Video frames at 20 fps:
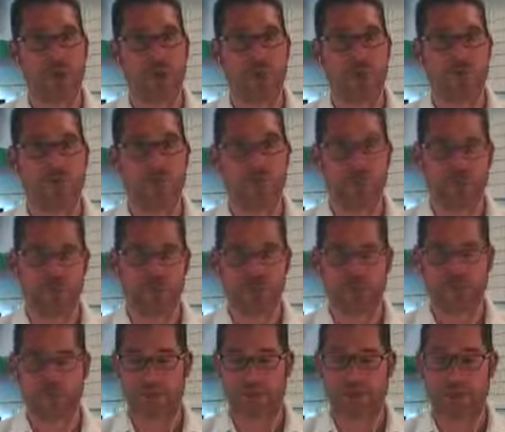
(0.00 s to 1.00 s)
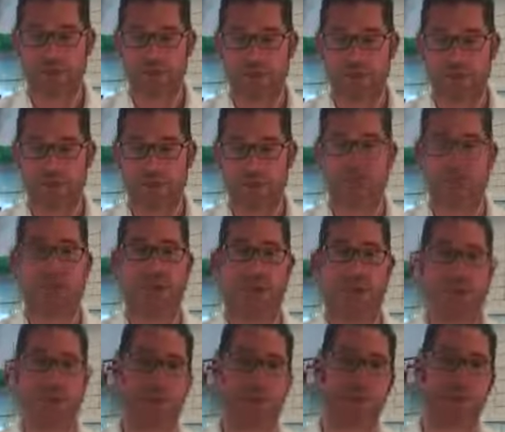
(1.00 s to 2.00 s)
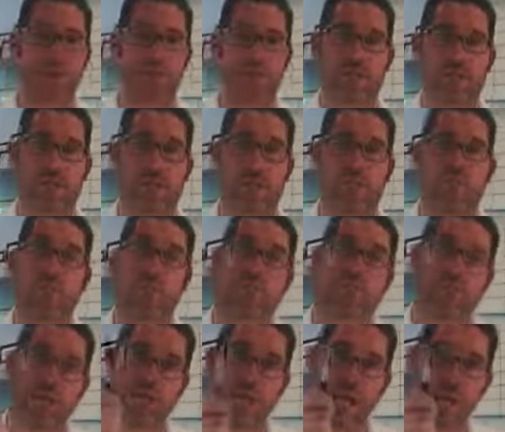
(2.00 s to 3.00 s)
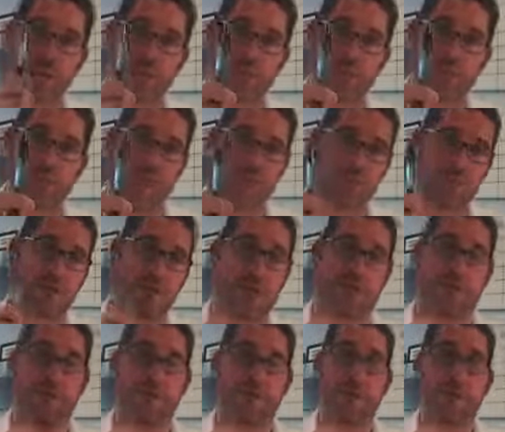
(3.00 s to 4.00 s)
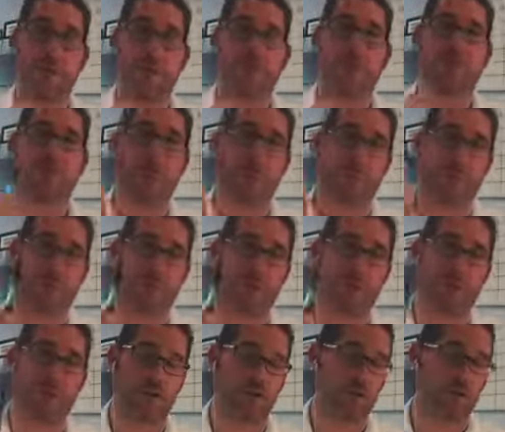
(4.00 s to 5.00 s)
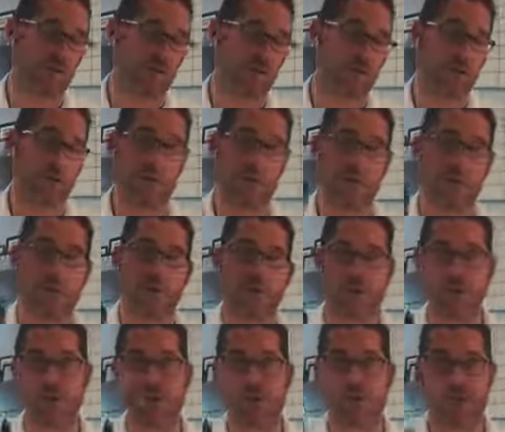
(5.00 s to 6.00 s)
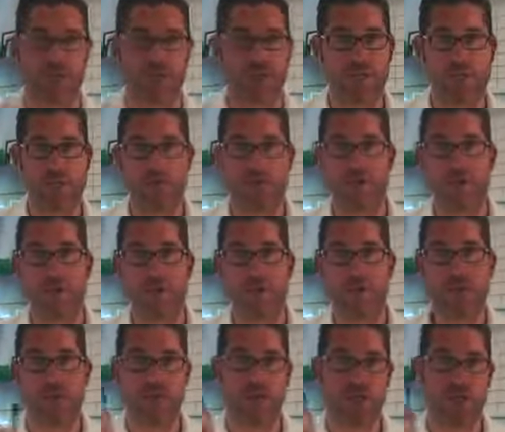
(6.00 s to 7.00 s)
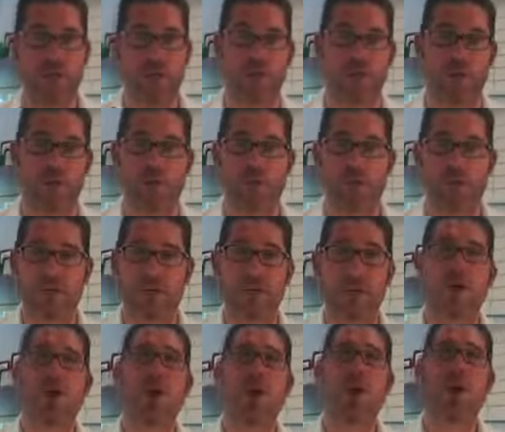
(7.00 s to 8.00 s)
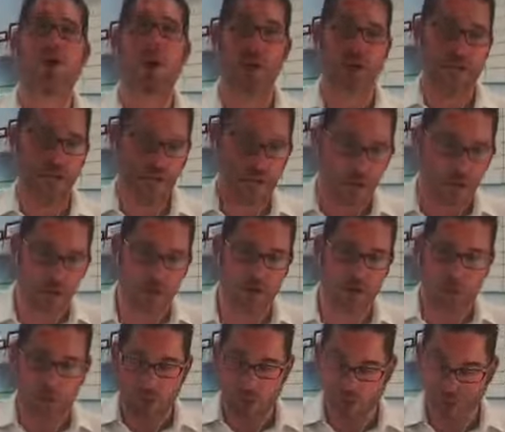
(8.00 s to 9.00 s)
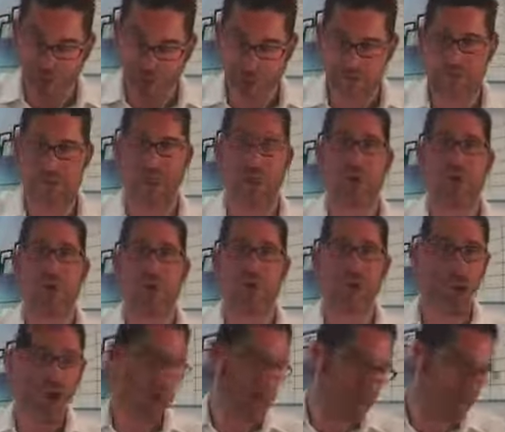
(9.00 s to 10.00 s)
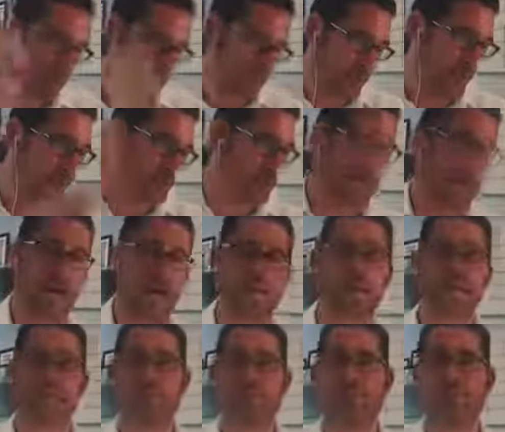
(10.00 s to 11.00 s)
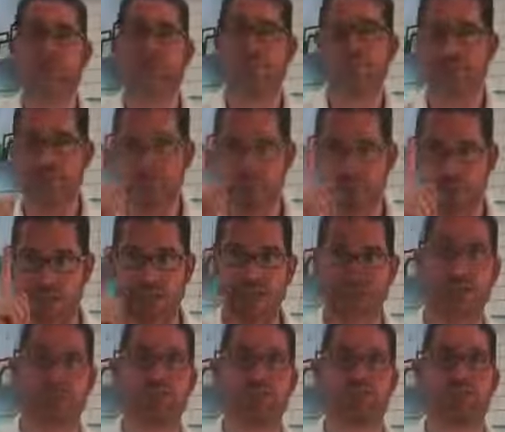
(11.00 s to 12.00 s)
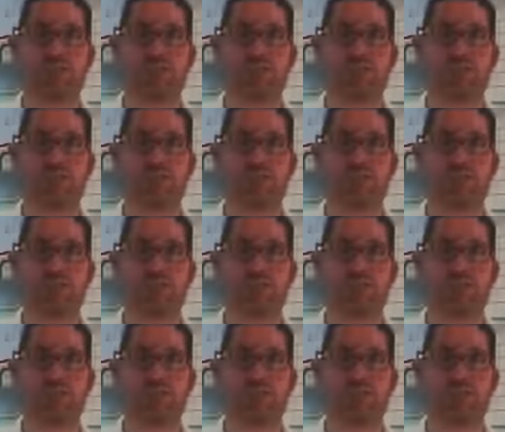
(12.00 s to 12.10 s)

If you try to get an extra $100,000, I don't think it's going to happen. What I think is going to happen, Matt, I think that they're going to go on the market. They're not going to listen to my advice. They're going to go on the market. We're going to get under what we have now, and they're going to lose cash because they didn't listen.